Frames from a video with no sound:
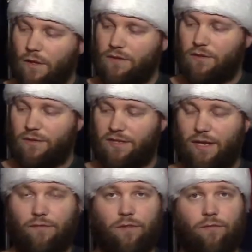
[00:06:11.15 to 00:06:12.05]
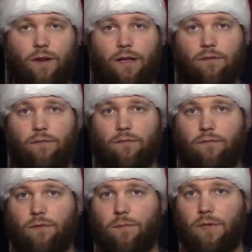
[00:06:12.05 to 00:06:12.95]
So 7th fret
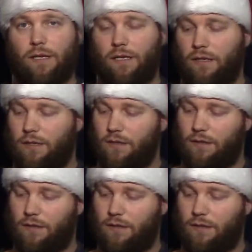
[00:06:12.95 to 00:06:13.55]
for B,